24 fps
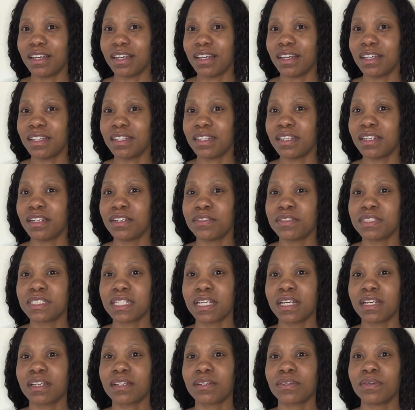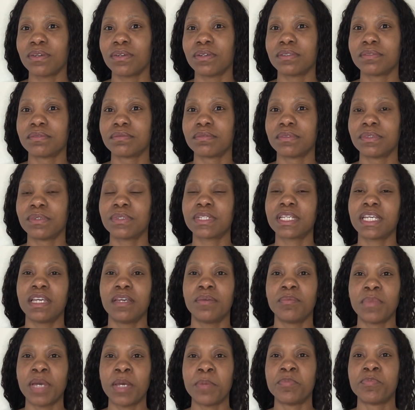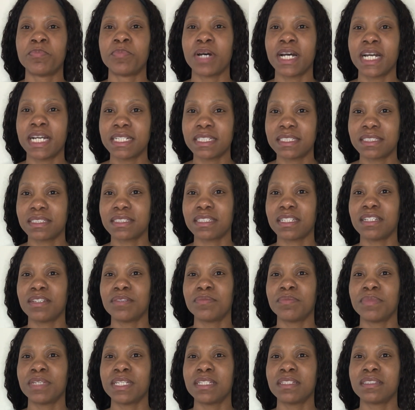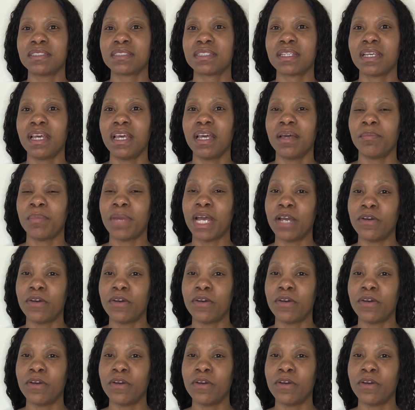And then I was like, okay, my bank statements, my